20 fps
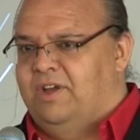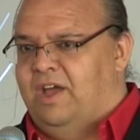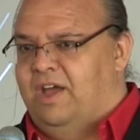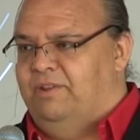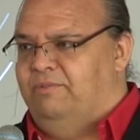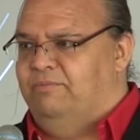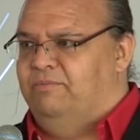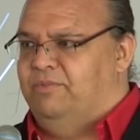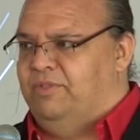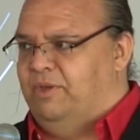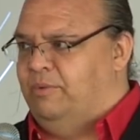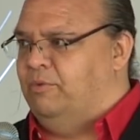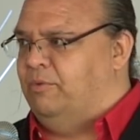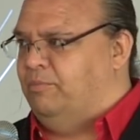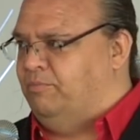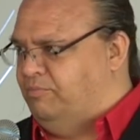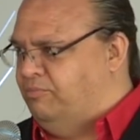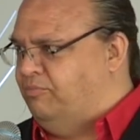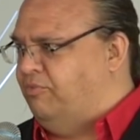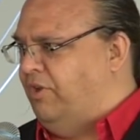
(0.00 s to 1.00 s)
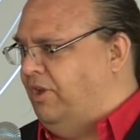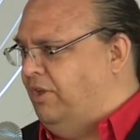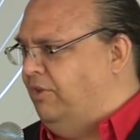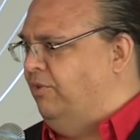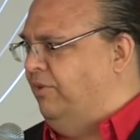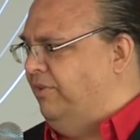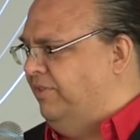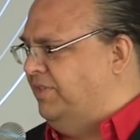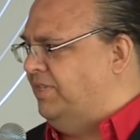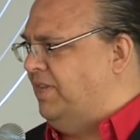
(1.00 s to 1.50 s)
And they were pretty
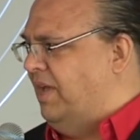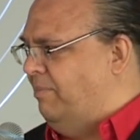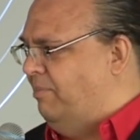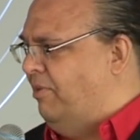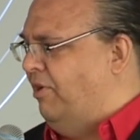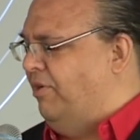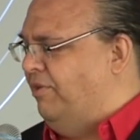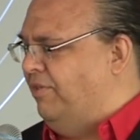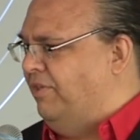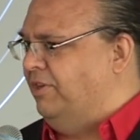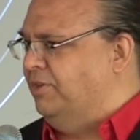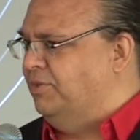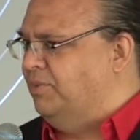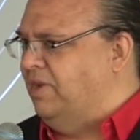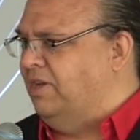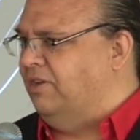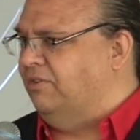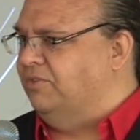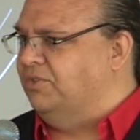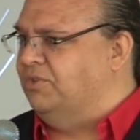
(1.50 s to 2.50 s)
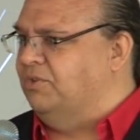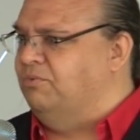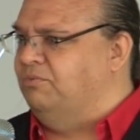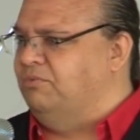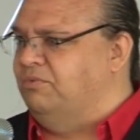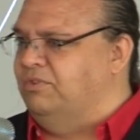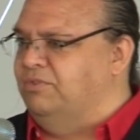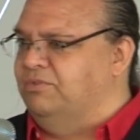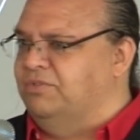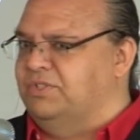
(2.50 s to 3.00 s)
good at this empire thing as well. So,
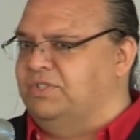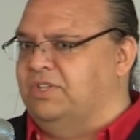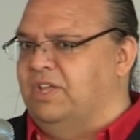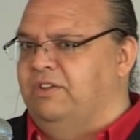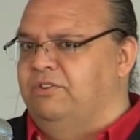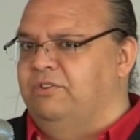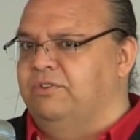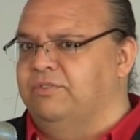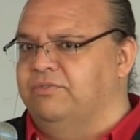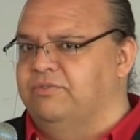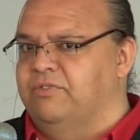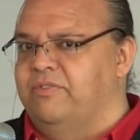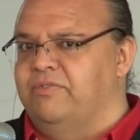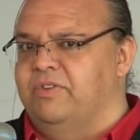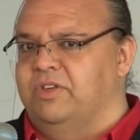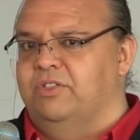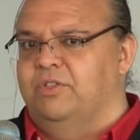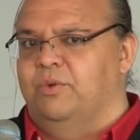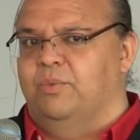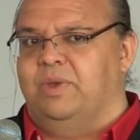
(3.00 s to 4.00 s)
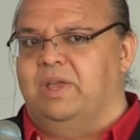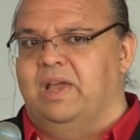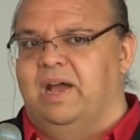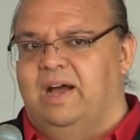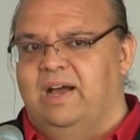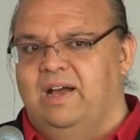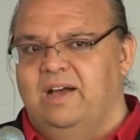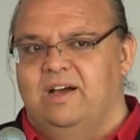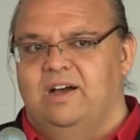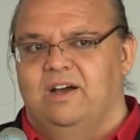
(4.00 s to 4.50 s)
the standard of living that we
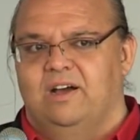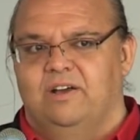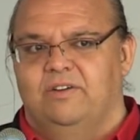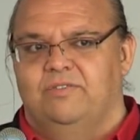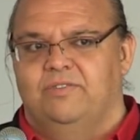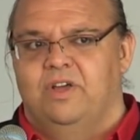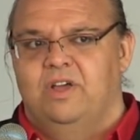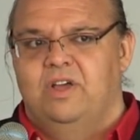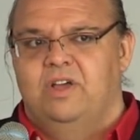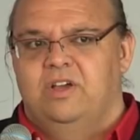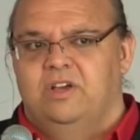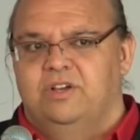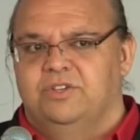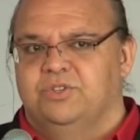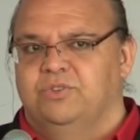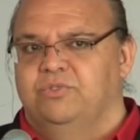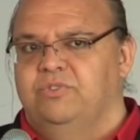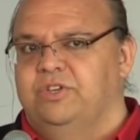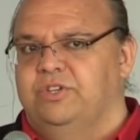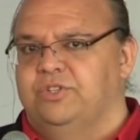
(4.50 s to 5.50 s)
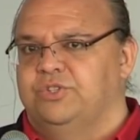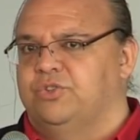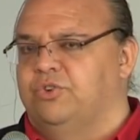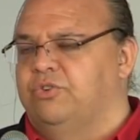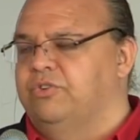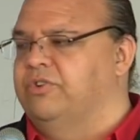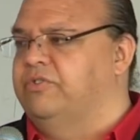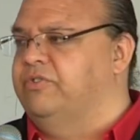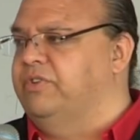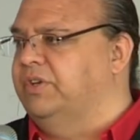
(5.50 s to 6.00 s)
have has only
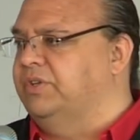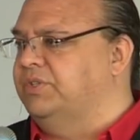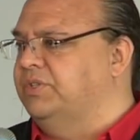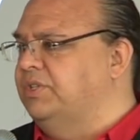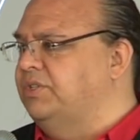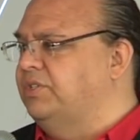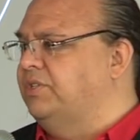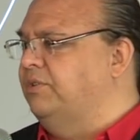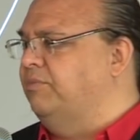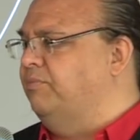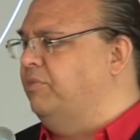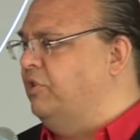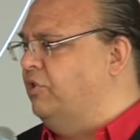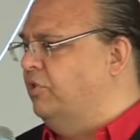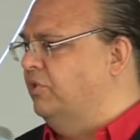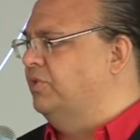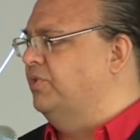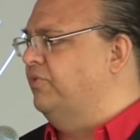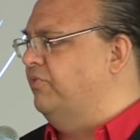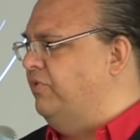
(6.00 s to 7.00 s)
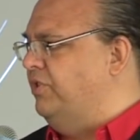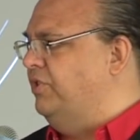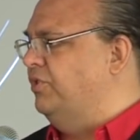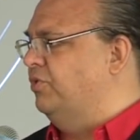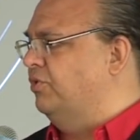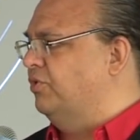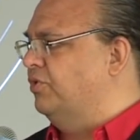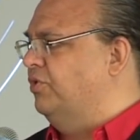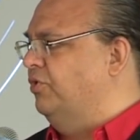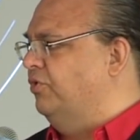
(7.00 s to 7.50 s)
historically existed because of
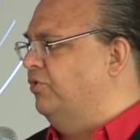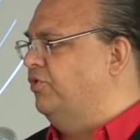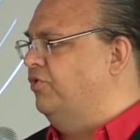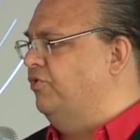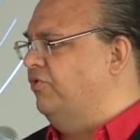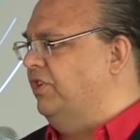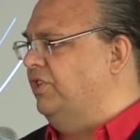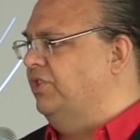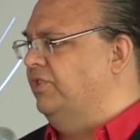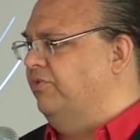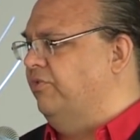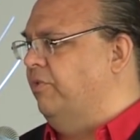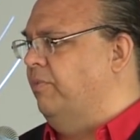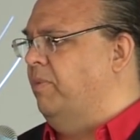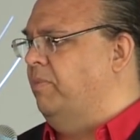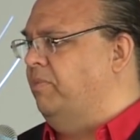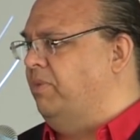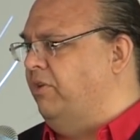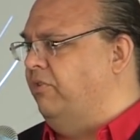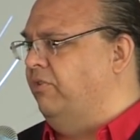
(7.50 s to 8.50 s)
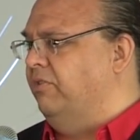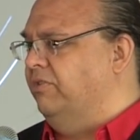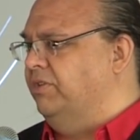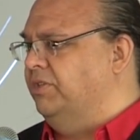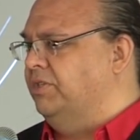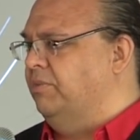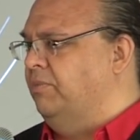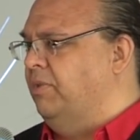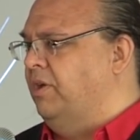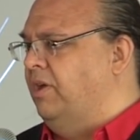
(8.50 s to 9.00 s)
resource concentration from
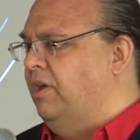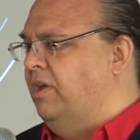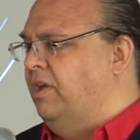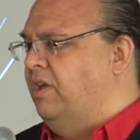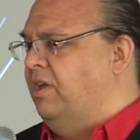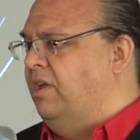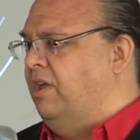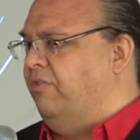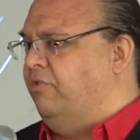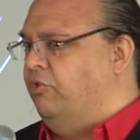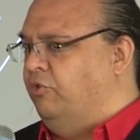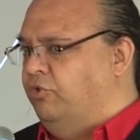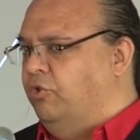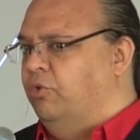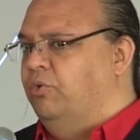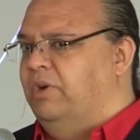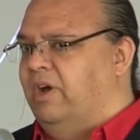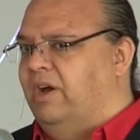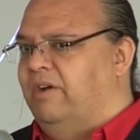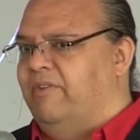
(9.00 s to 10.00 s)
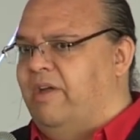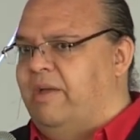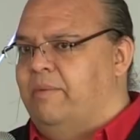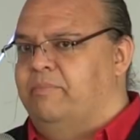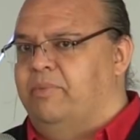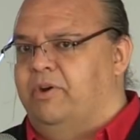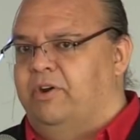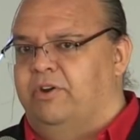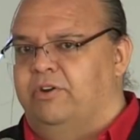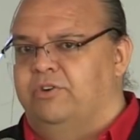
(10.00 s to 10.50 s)
imperialism. If you don't have
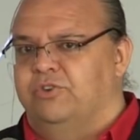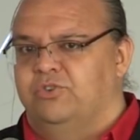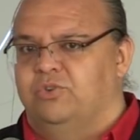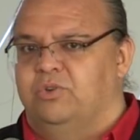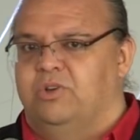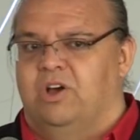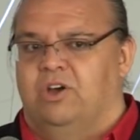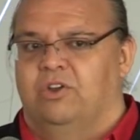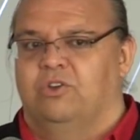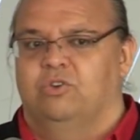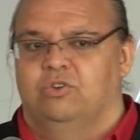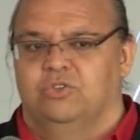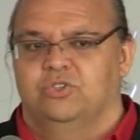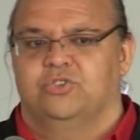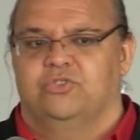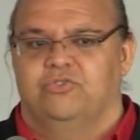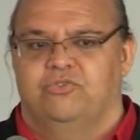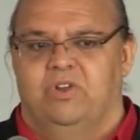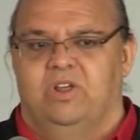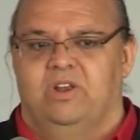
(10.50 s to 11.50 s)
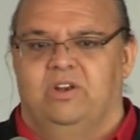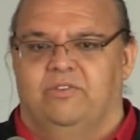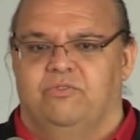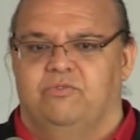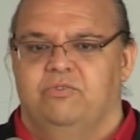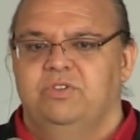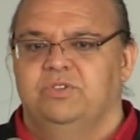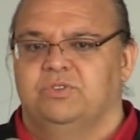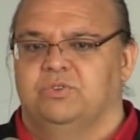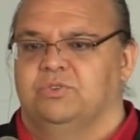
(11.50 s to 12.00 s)
empires, you can't concentrate enough
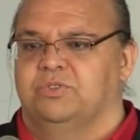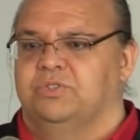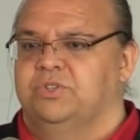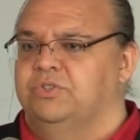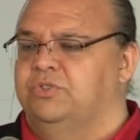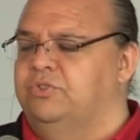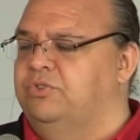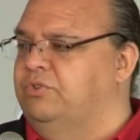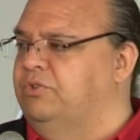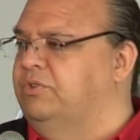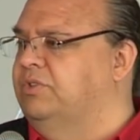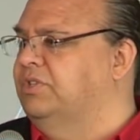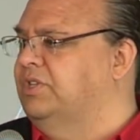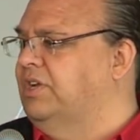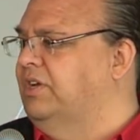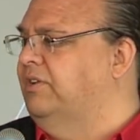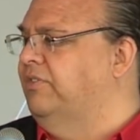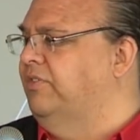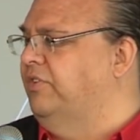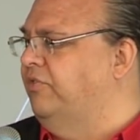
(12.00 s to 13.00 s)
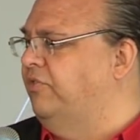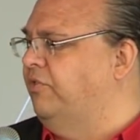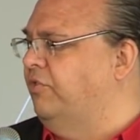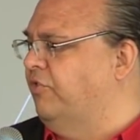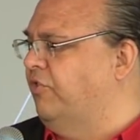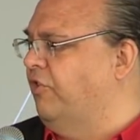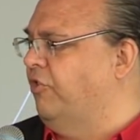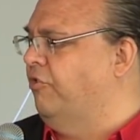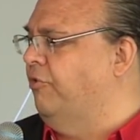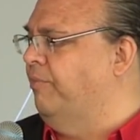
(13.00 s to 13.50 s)
resources to do this kind of
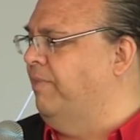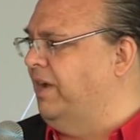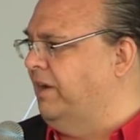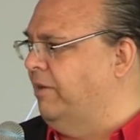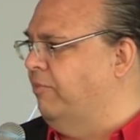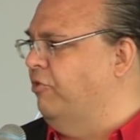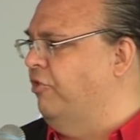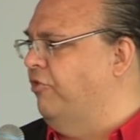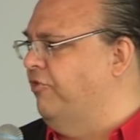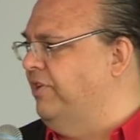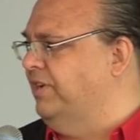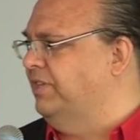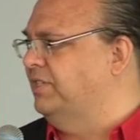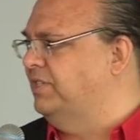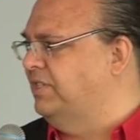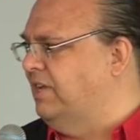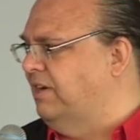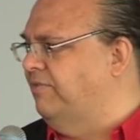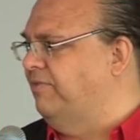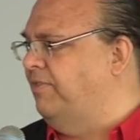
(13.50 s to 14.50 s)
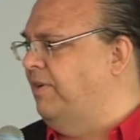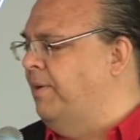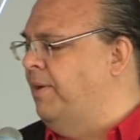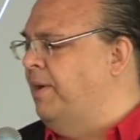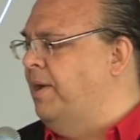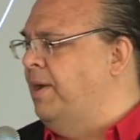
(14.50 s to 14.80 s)
infrastructure mega project stuff.